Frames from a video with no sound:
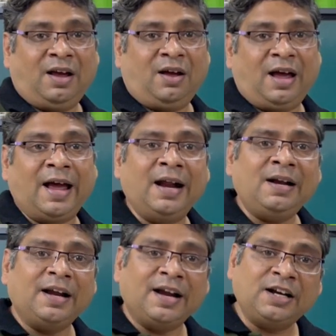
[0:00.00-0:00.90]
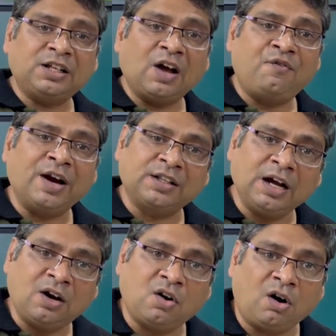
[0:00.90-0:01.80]
and it affect the
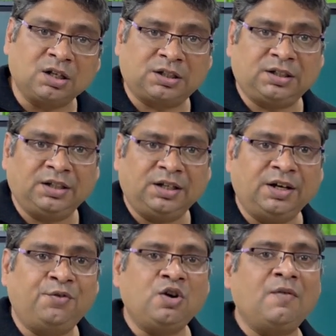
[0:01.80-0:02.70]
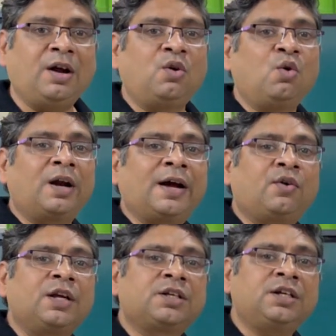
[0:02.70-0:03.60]
cost. If you have a lower
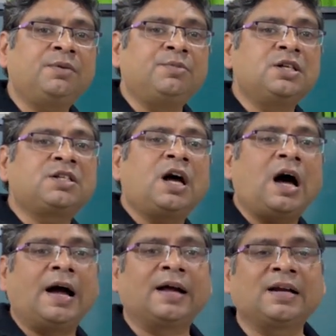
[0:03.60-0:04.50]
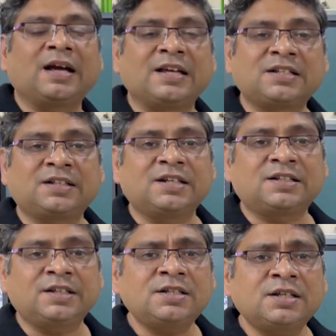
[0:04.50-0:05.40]
accuracy, means the higher
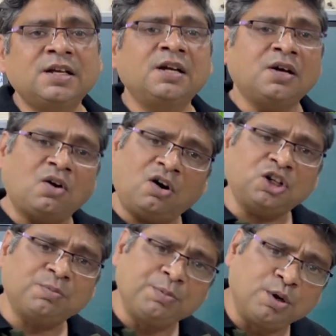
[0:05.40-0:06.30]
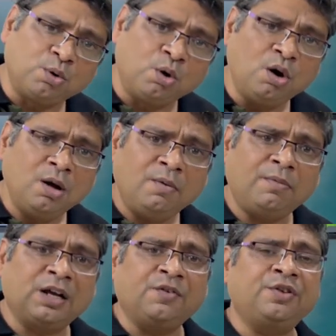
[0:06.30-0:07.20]
hysteresis, cost may be low,
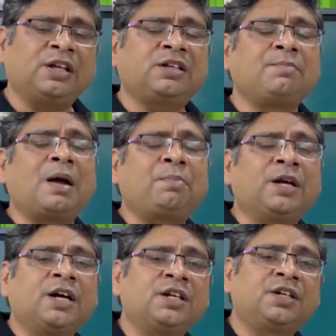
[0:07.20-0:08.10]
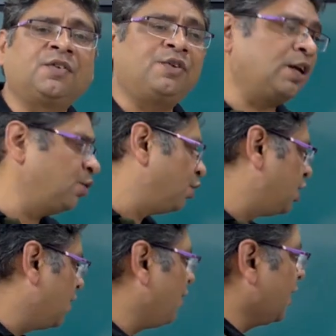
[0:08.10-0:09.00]
but if it is some application where you need
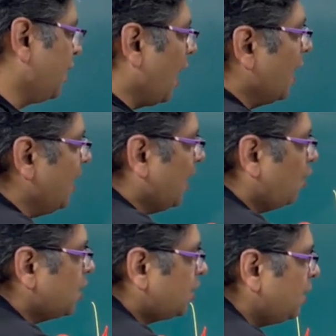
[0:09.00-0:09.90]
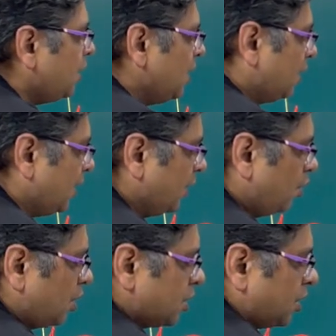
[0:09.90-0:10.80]
a very high accuracy, then your
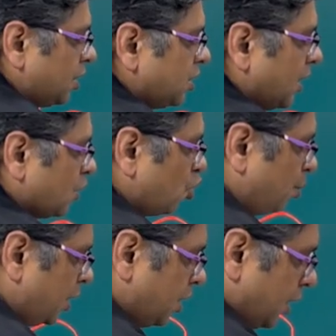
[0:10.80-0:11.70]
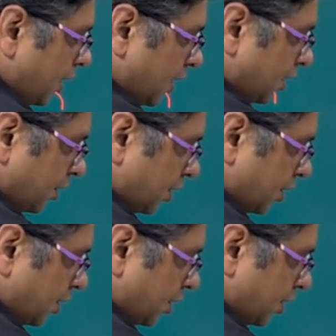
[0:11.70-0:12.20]
hysteresis has to be in this